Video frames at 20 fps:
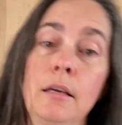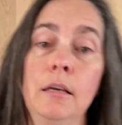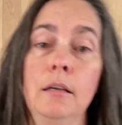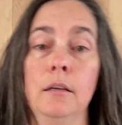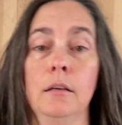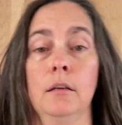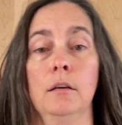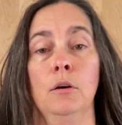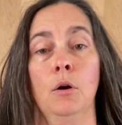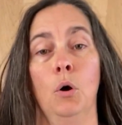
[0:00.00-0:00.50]

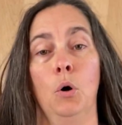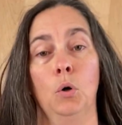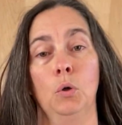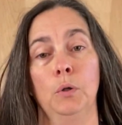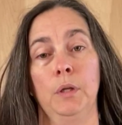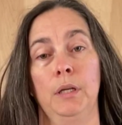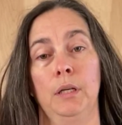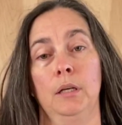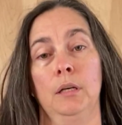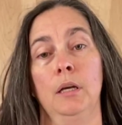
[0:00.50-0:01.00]

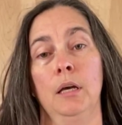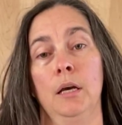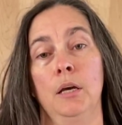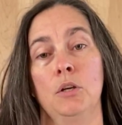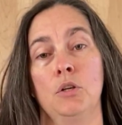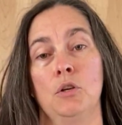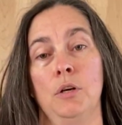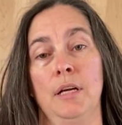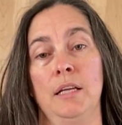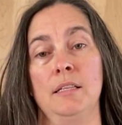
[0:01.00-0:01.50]
Ascending,
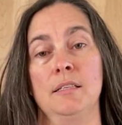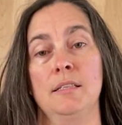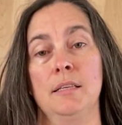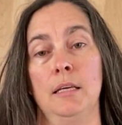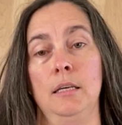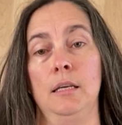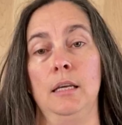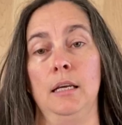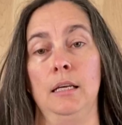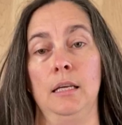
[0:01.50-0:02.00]
colon,
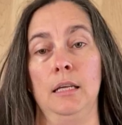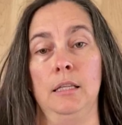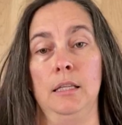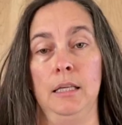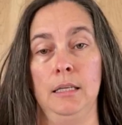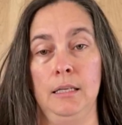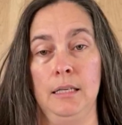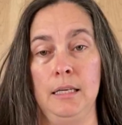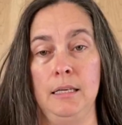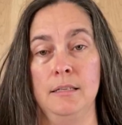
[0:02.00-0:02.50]

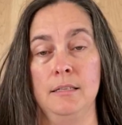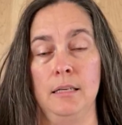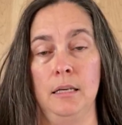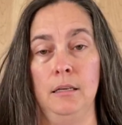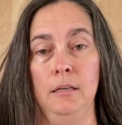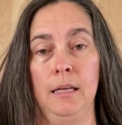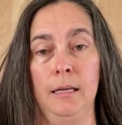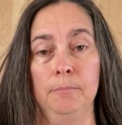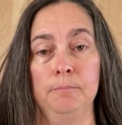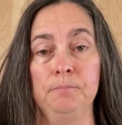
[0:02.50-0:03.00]
transcending, and
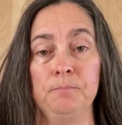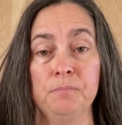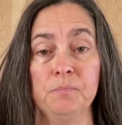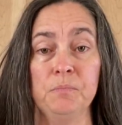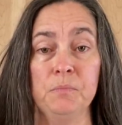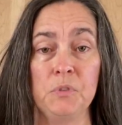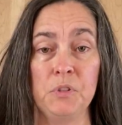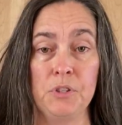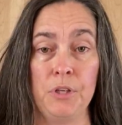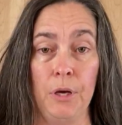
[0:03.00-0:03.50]
then
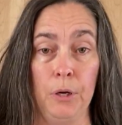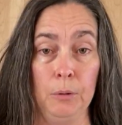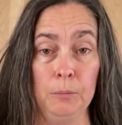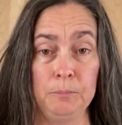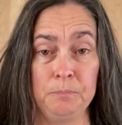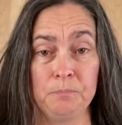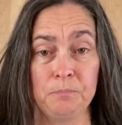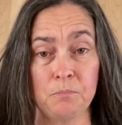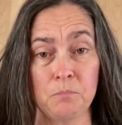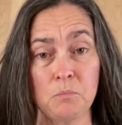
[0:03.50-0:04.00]
descending.
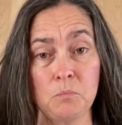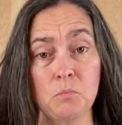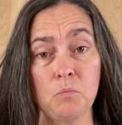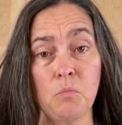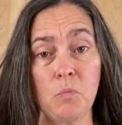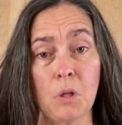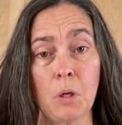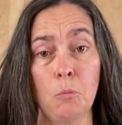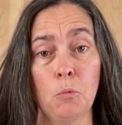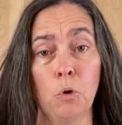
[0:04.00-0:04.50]
So
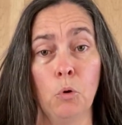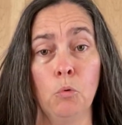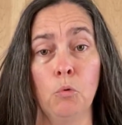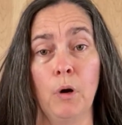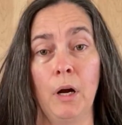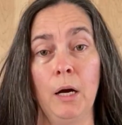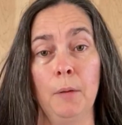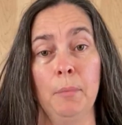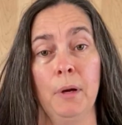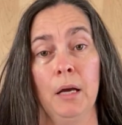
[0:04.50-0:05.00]

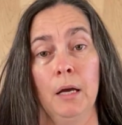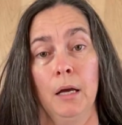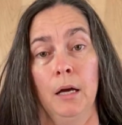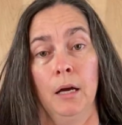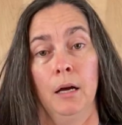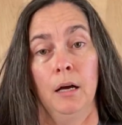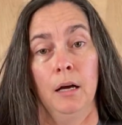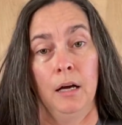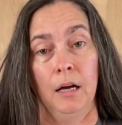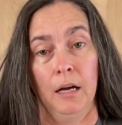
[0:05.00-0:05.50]
we'll
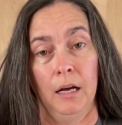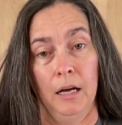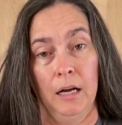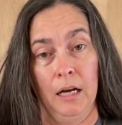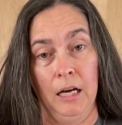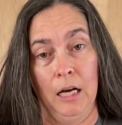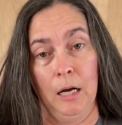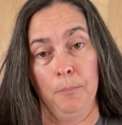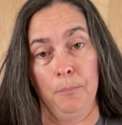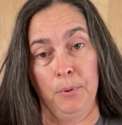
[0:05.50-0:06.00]
rub
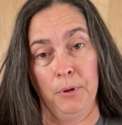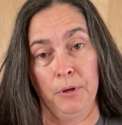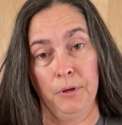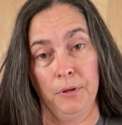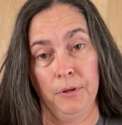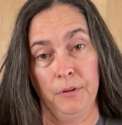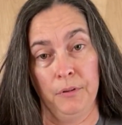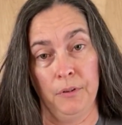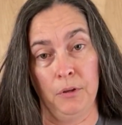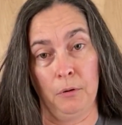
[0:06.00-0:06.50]

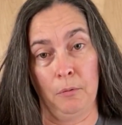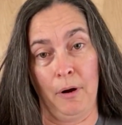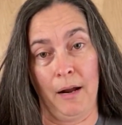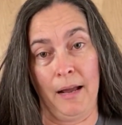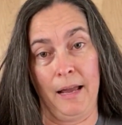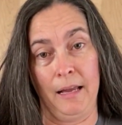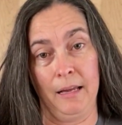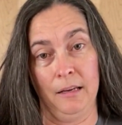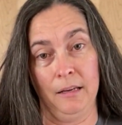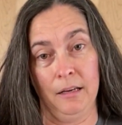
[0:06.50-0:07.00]
up
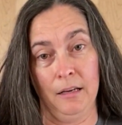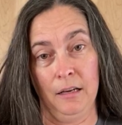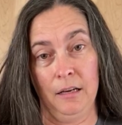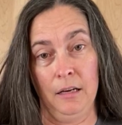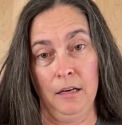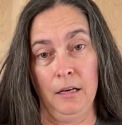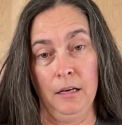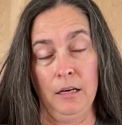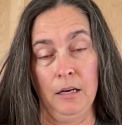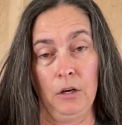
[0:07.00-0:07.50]
the
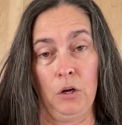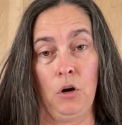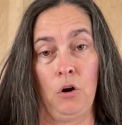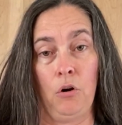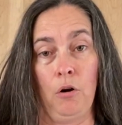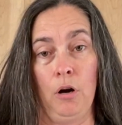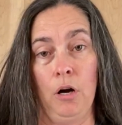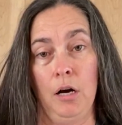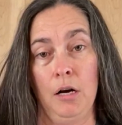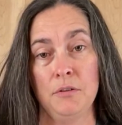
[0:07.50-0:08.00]
right,
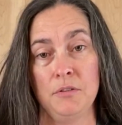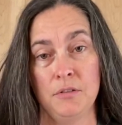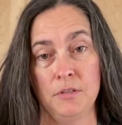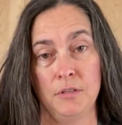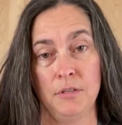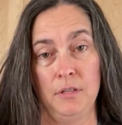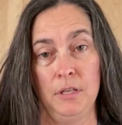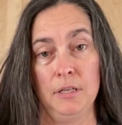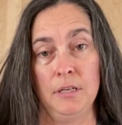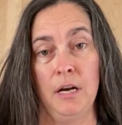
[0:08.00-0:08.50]

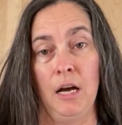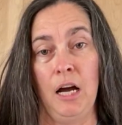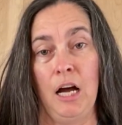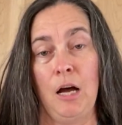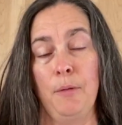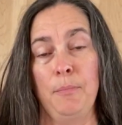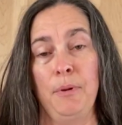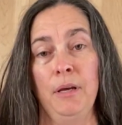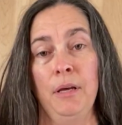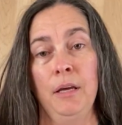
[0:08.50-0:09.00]

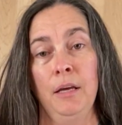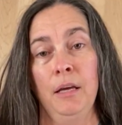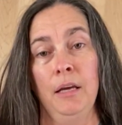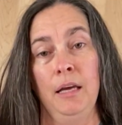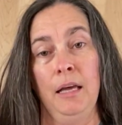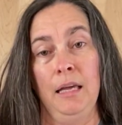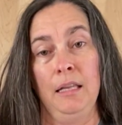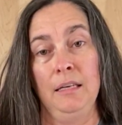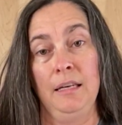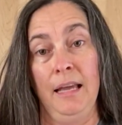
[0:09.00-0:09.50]
across the
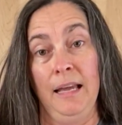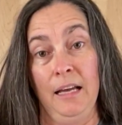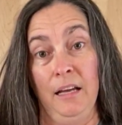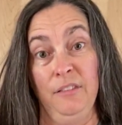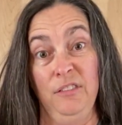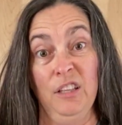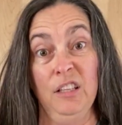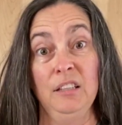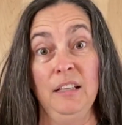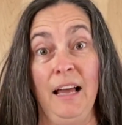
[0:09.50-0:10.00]
top,
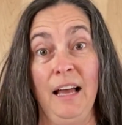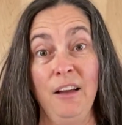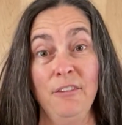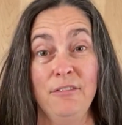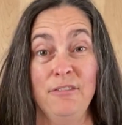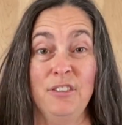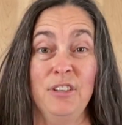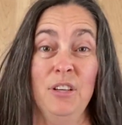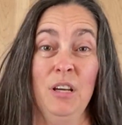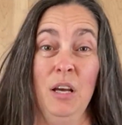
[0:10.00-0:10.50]
and
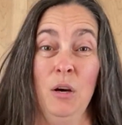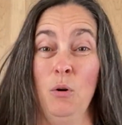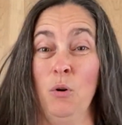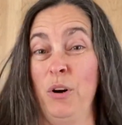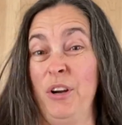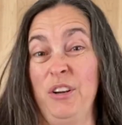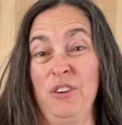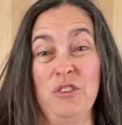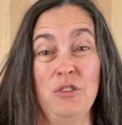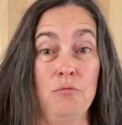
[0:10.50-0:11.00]
down the
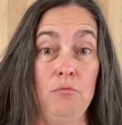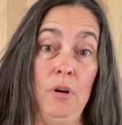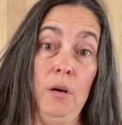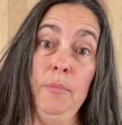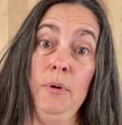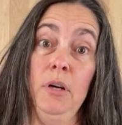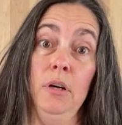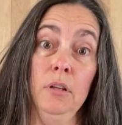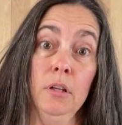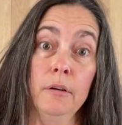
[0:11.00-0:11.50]
left,
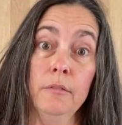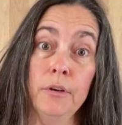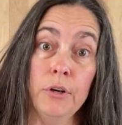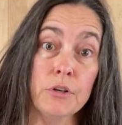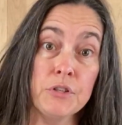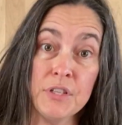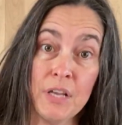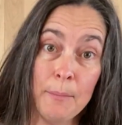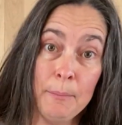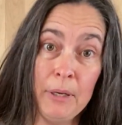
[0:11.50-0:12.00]
or you can just
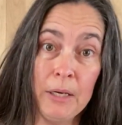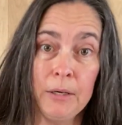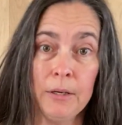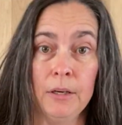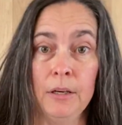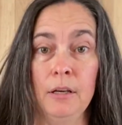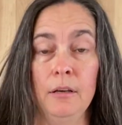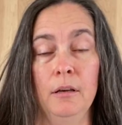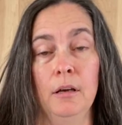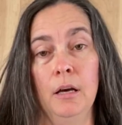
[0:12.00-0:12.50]
rub it all over
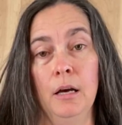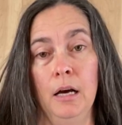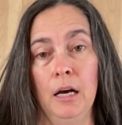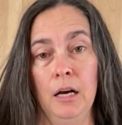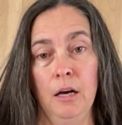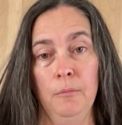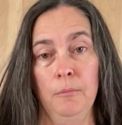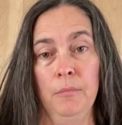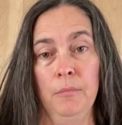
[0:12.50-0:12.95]
your stomach,